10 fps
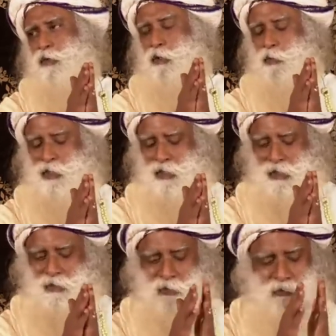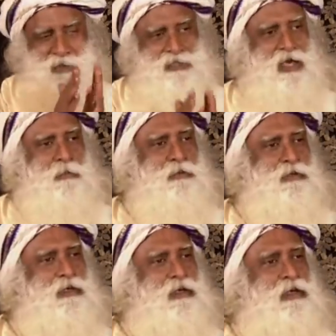What we can do must
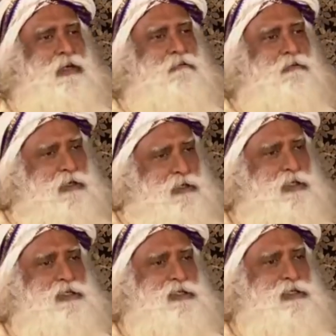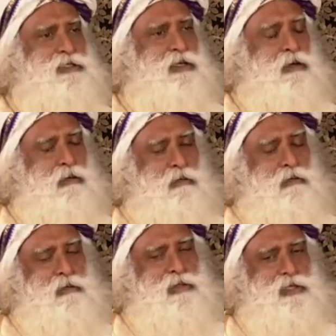happen. For this,
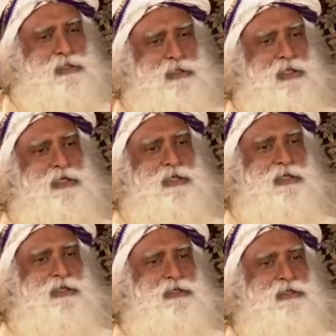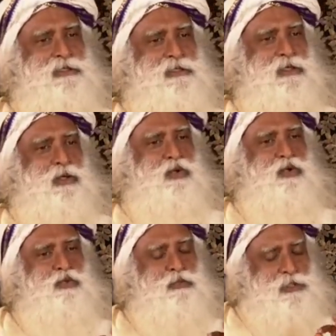all that's needed is,
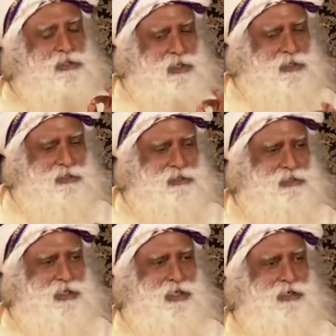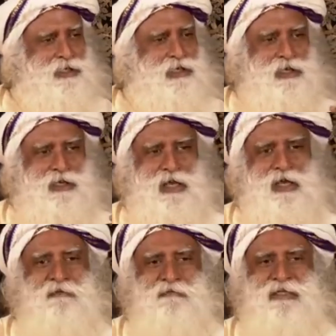you must understand,
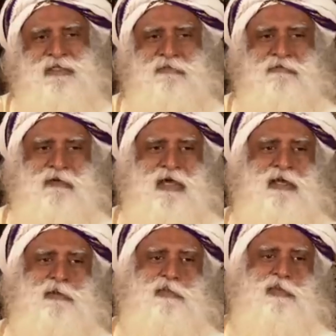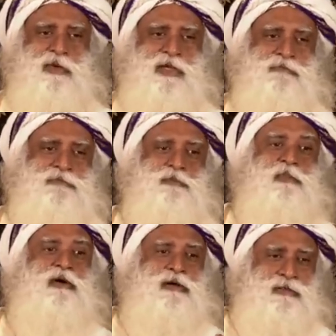life is a very brief
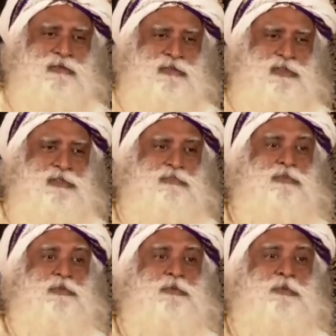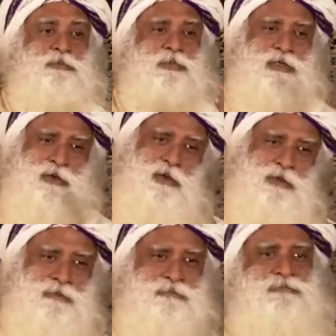sparkle. It's just poop, poop, poop and
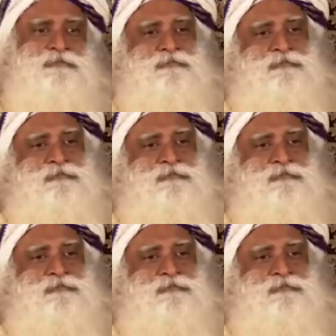gone.